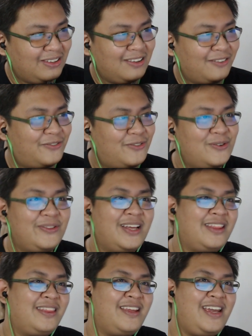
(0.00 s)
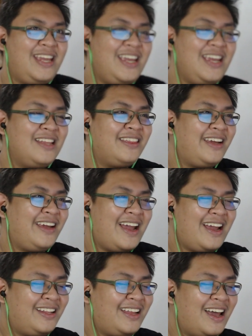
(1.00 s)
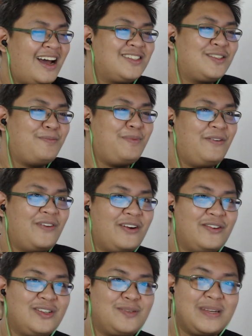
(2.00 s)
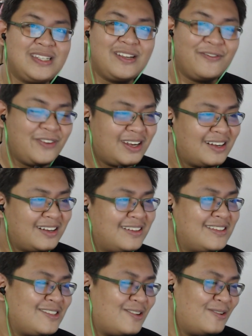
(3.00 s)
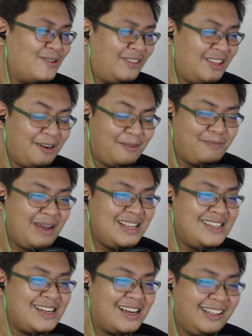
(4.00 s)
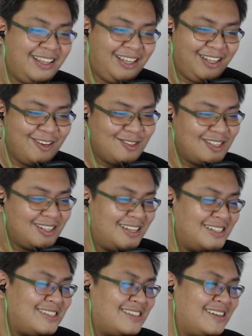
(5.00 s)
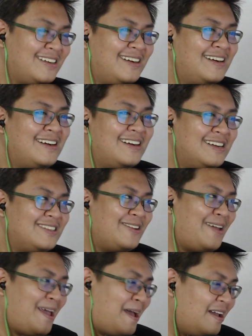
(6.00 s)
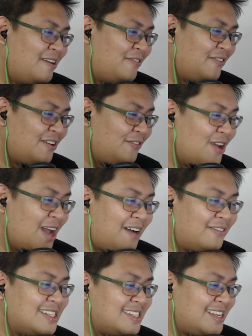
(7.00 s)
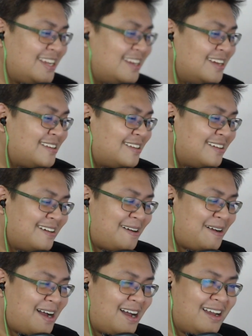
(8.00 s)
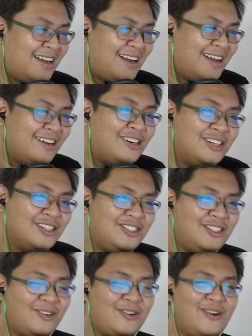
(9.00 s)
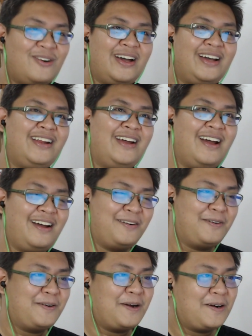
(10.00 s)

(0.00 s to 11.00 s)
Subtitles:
the food that they eat, it has to be very specific, so they're basically useless. So yeah, if you haven't seen it, I urge you to go ahead and